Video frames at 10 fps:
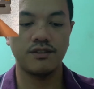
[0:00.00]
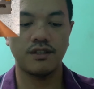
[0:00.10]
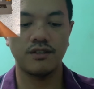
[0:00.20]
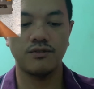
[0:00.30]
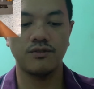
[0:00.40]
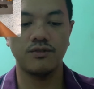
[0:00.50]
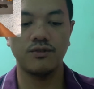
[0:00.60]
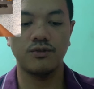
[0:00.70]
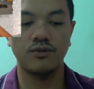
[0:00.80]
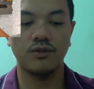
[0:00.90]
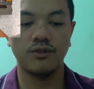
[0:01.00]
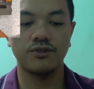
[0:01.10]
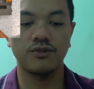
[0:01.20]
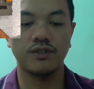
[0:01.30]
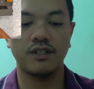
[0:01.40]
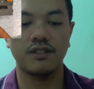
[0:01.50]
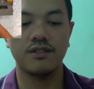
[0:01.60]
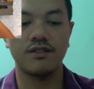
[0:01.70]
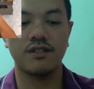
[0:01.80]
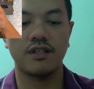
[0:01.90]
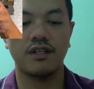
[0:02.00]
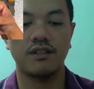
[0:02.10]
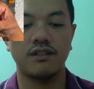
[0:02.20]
that you also get a set